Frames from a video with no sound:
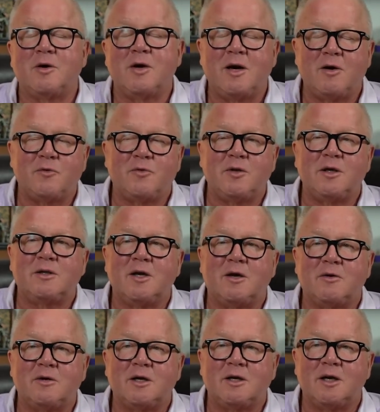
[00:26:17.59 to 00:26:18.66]
I don't think thyroid
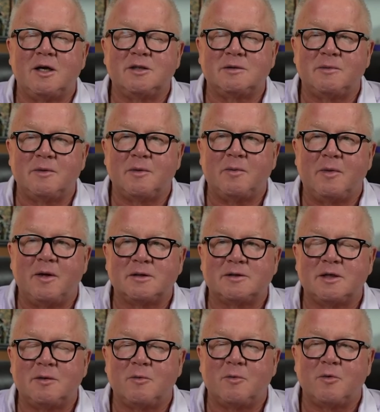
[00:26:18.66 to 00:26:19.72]
declines in menopause
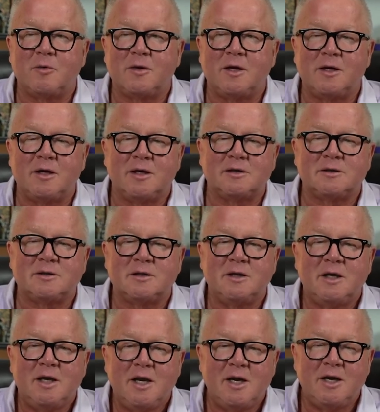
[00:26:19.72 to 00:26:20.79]
any more than it does
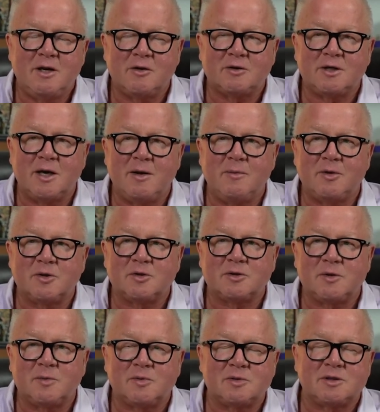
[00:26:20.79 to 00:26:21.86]
any other time, but there's a
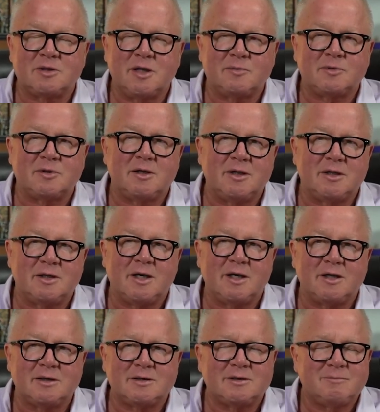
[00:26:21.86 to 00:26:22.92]
perception it
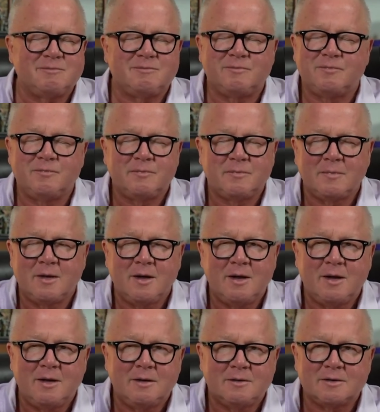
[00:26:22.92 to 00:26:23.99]
does.
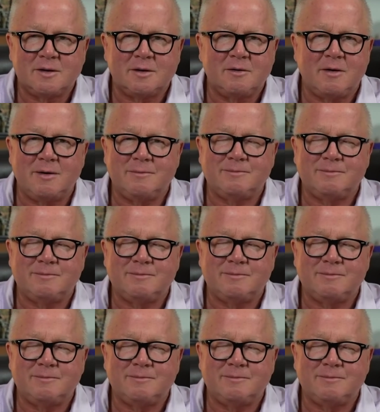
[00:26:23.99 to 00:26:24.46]
So,